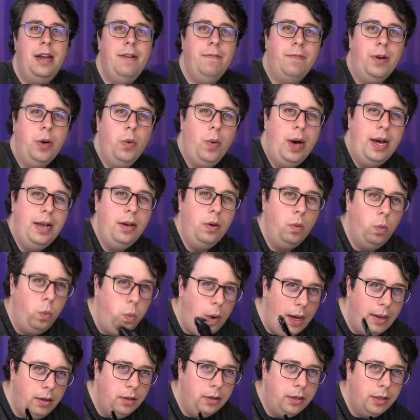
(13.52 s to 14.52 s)
everyone,
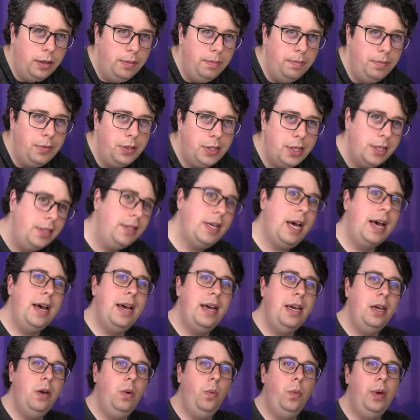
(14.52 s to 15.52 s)
welcome.
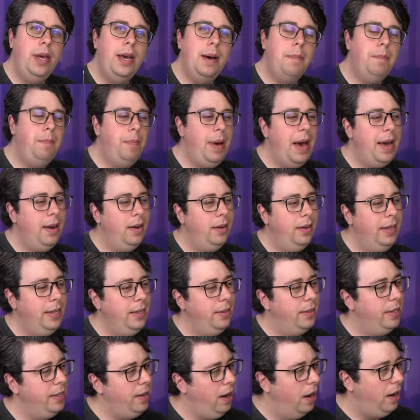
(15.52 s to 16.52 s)
Today we are
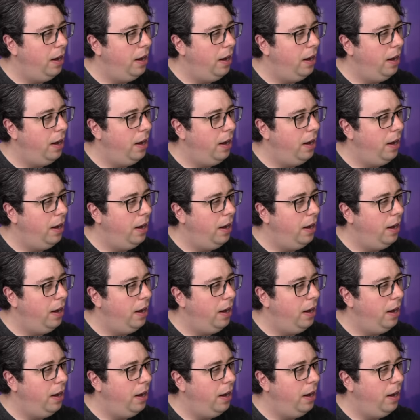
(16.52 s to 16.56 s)
battling the